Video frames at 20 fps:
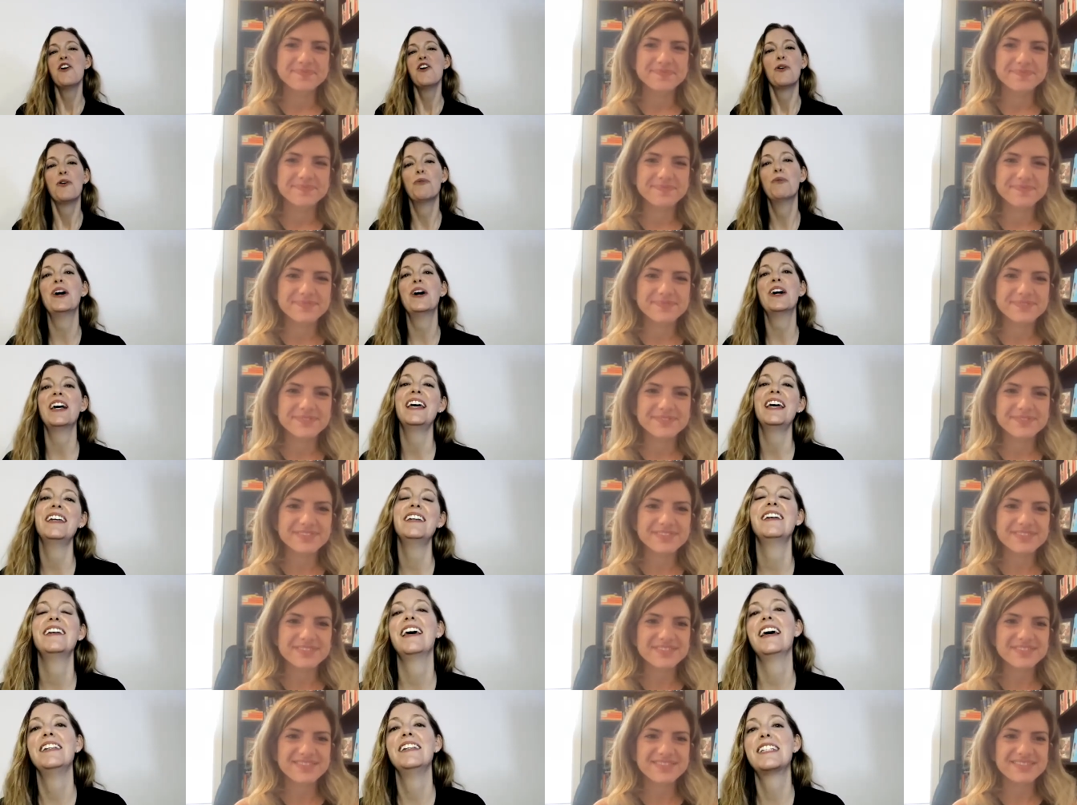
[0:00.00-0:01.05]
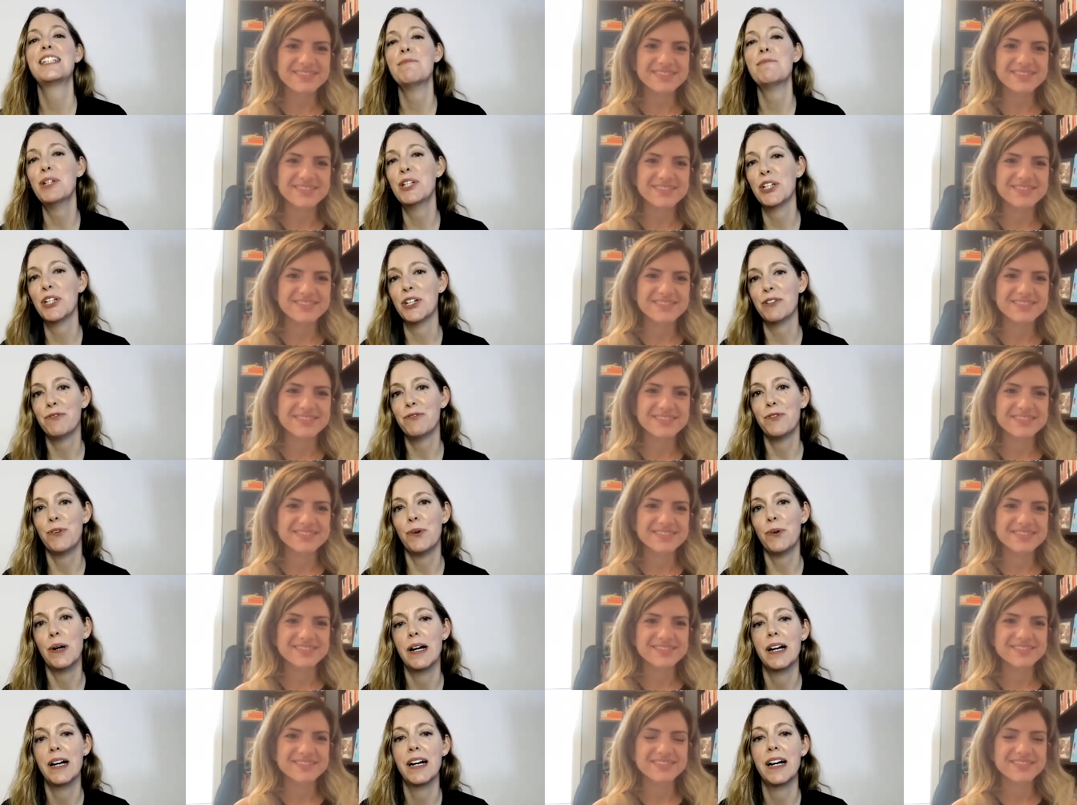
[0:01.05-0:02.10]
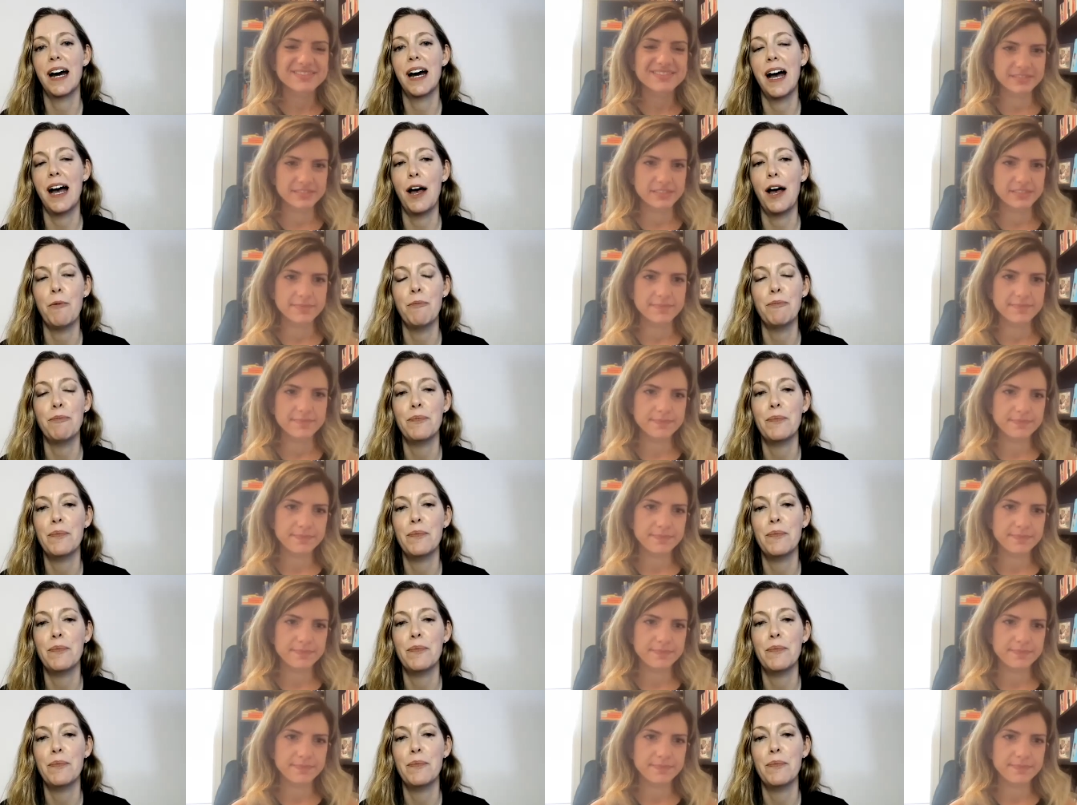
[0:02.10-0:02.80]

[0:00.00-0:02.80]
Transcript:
Speaker 1: well, and and similar for um